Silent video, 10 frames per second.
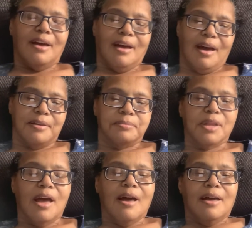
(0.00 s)
Hi,
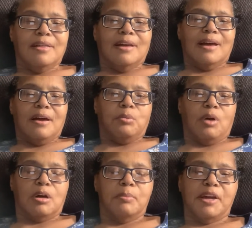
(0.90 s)

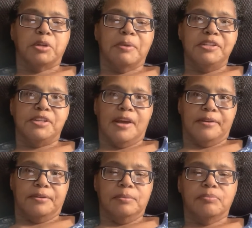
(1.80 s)
welcome back to my
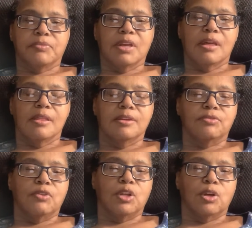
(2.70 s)
channel. This
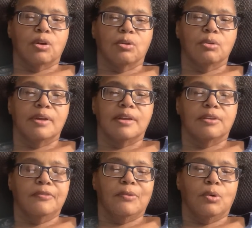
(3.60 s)
video is
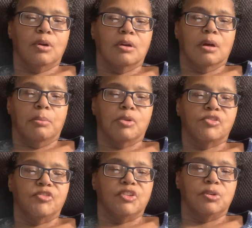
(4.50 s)
for a book
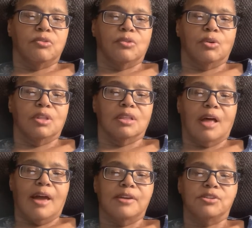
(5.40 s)
review for The
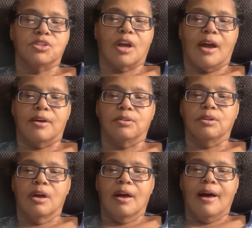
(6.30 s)
Liar's Child.
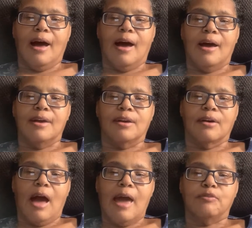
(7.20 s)
I,
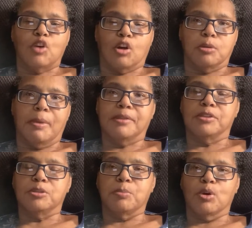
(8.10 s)
I have talked about
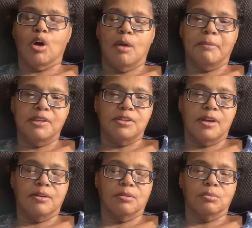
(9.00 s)
this book on my
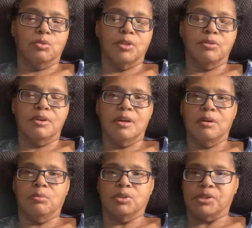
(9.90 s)
channel, whether
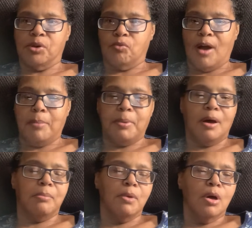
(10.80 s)
it was in a wrap
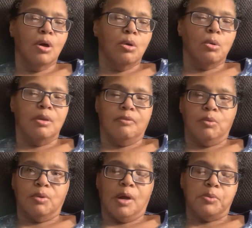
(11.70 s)
up or even
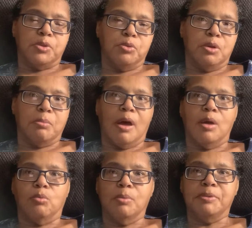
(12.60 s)
when I was doing my
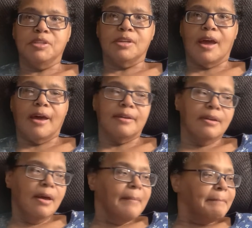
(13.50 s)
Whipping chat,
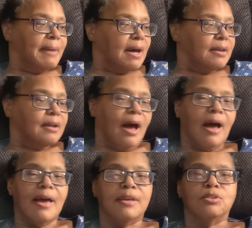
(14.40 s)
but
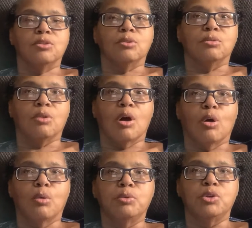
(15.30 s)
I do
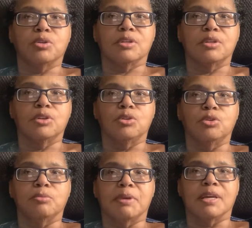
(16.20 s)
hope to continue
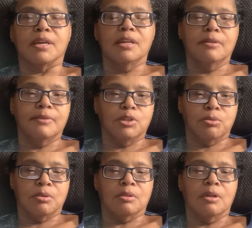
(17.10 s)
to make
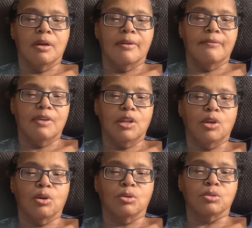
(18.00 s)
individual
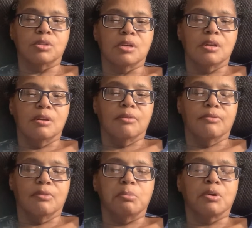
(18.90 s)
videos
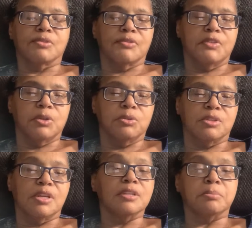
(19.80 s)
for book reviews
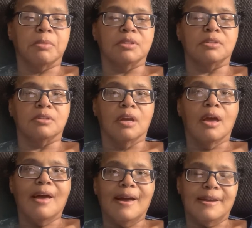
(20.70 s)
as much
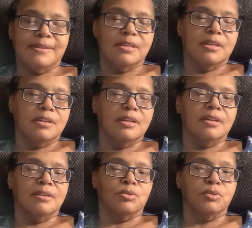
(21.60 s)
as it
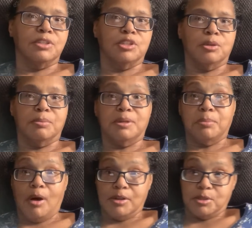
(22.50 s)
is reasonably
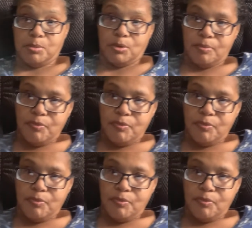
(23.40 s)
possible.